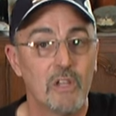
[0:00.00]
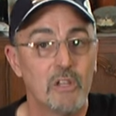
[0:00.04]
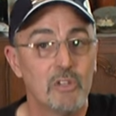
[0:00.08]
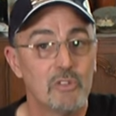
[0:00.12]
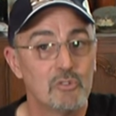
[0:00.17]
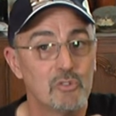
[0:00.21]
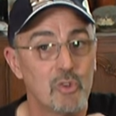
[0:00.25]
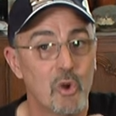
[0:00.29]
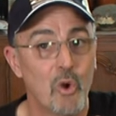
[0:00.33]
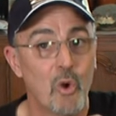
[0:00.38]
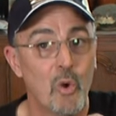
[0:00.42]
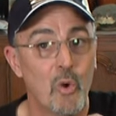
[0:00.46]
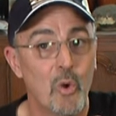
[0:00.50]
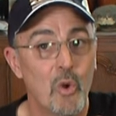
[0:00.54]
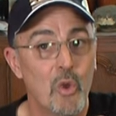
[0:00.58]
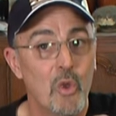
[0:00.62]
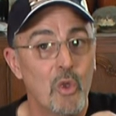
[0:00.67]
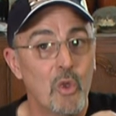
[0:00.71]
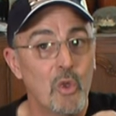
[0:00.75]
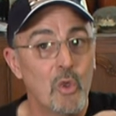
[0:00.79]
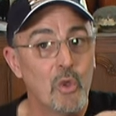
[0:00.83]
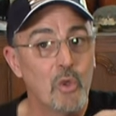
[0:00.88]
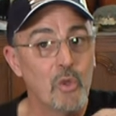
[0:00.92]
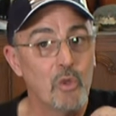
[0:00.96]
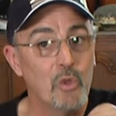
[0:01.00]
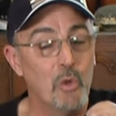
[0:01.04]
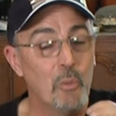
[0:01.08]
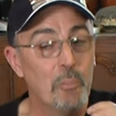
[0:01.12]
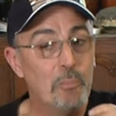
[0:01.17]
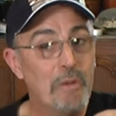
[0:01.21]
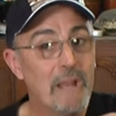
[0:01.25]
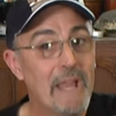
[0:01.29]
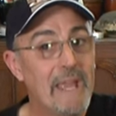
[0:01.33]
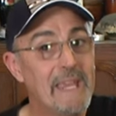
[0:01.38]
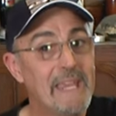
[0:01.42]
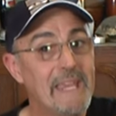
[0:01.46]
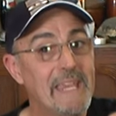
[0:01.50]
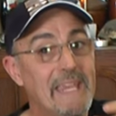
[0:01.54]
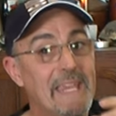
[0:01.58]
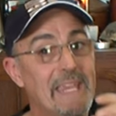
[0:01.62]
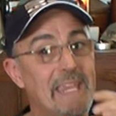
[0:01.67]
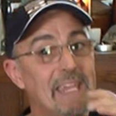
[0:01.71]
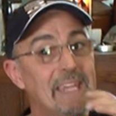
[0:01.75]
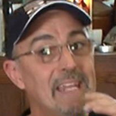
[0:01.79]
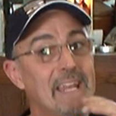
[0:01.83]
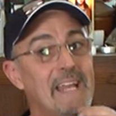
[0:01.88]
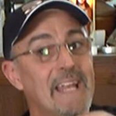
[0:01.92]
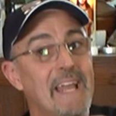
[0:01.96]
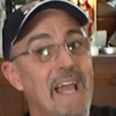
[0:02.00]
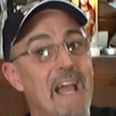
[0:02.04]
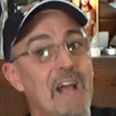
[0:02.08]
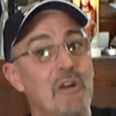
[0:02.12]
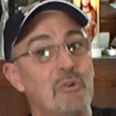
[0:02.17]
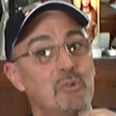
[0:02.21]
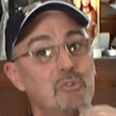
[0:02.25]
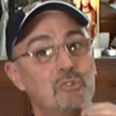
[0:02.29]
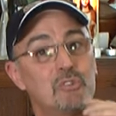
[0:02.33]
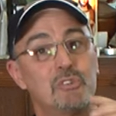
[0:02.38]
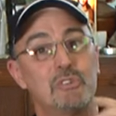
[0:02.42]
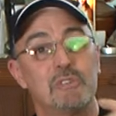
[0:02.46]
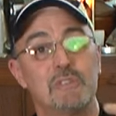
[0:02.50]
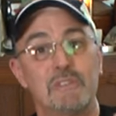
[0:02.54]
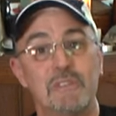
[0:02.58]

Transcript: So you play in and out.